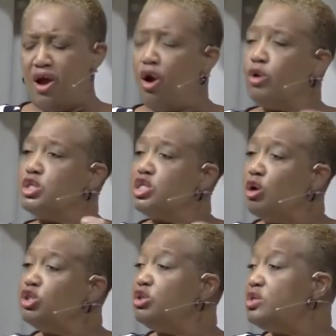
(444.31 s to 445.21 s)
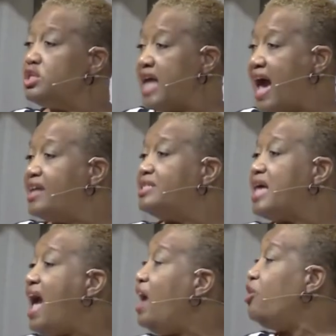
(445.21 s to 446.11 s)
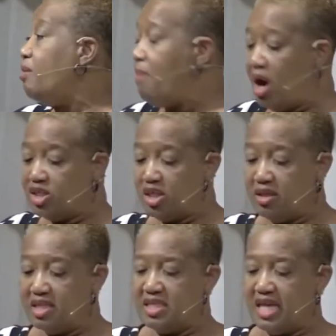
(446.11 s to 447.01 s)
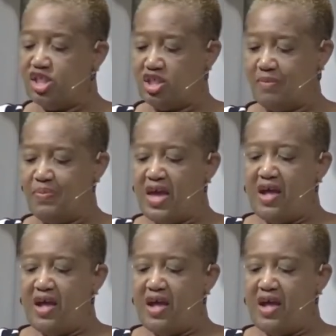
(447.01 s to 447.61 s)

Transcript: her social status, and her marginalization,